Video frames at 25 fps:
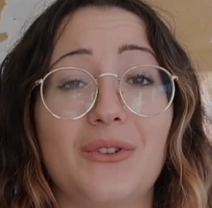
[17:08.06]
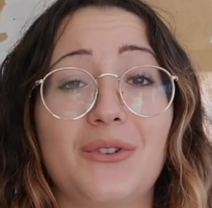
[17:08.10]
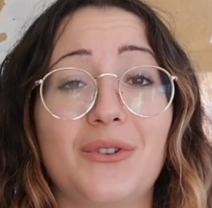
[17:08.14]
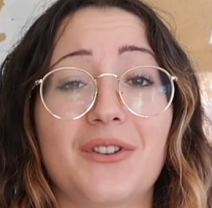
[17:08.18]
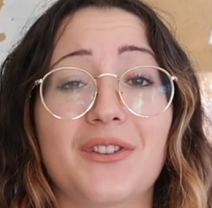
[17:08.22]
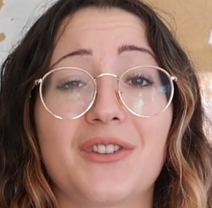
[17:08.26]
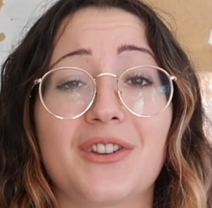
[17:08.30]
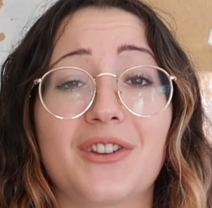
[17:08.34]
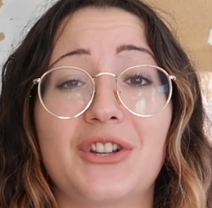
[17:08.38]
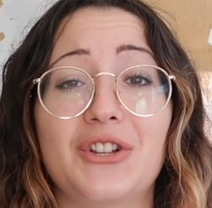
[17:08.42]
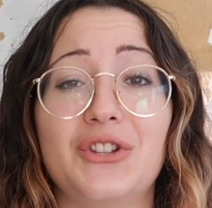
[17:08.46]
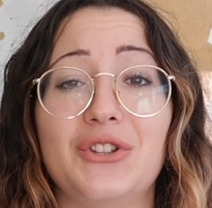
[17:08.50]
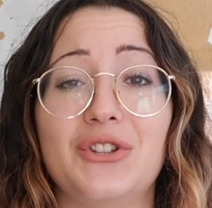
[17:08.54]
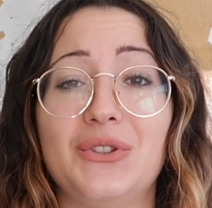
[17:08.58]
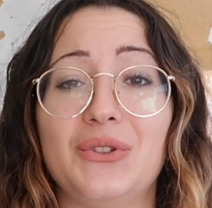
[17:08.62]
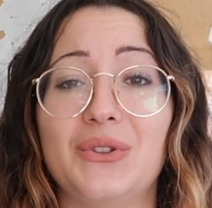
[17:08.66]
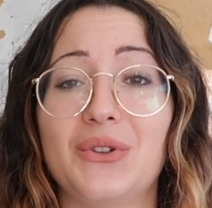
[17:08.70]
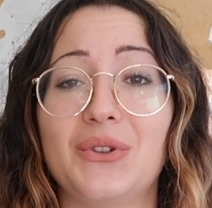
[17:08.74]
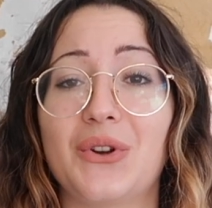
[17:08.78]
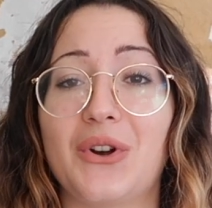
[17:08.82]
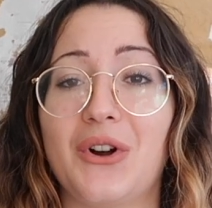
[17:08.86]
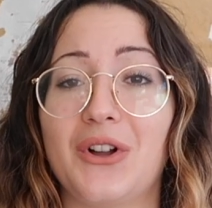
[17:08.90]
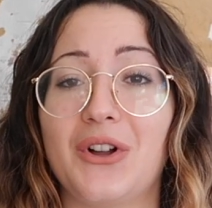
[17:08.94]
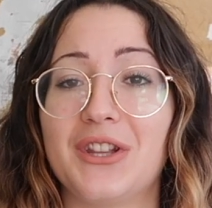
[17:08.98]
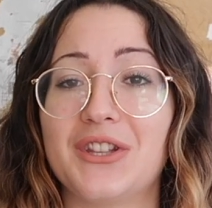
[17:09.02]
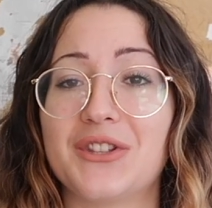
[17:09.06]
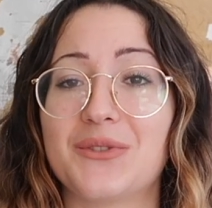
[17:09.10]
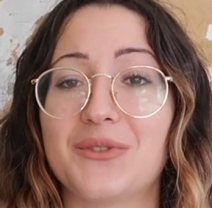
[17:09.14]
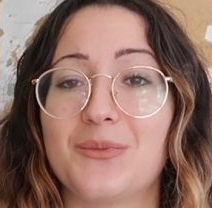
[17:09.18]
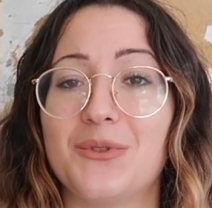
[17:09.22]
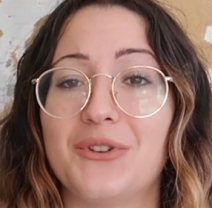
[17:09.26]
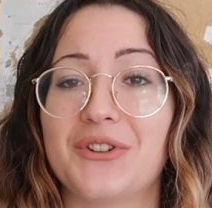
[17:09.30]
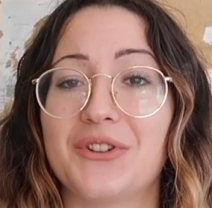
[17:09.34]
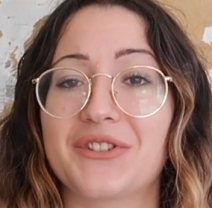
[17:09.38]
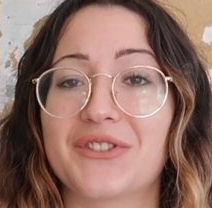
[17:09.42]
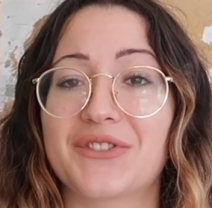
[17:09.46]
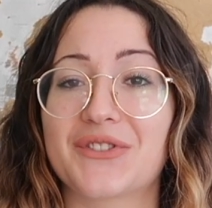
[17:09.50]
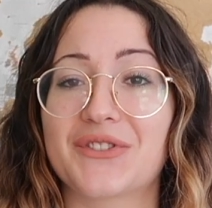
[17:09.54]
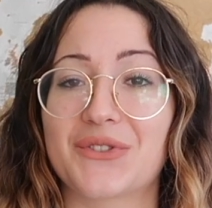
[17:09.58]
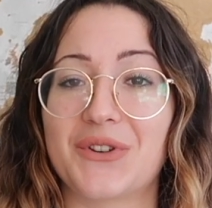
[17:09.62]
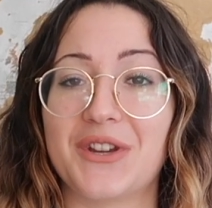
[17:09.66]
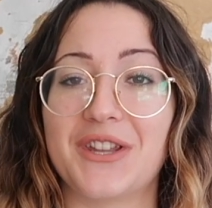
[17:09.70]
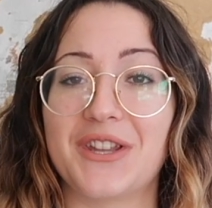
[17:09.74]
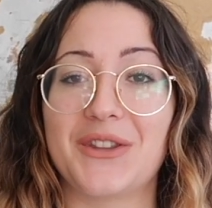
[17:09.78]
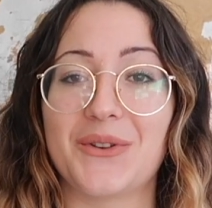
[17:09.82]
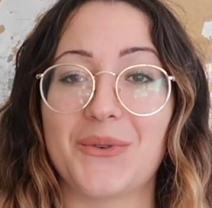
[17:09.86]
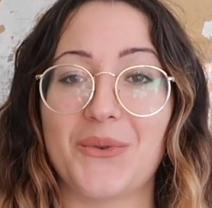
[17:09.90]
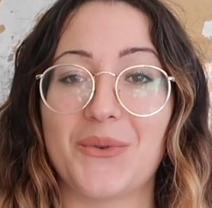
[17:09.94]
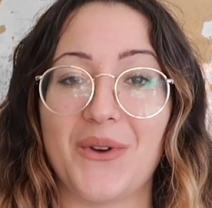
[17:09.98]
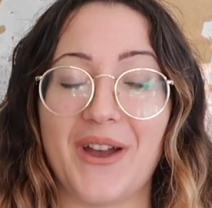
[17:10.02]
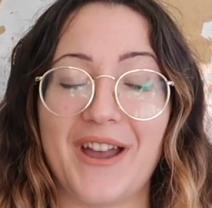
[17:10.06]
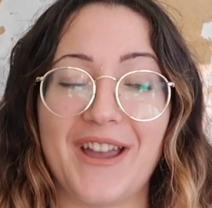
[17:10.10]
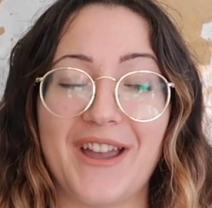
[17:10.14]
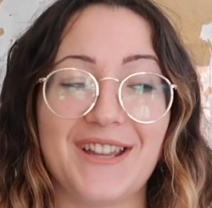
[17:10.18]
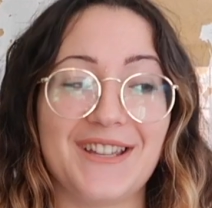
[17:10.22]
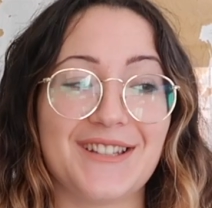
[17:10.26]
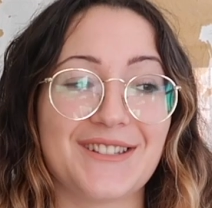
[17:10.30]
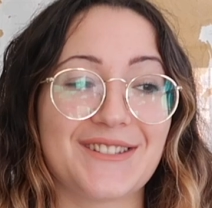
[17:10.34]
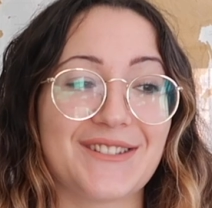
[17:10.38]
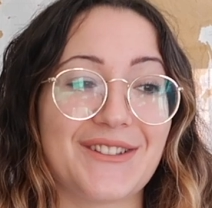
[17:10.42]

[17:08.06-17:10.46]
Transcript: order a new college book straight away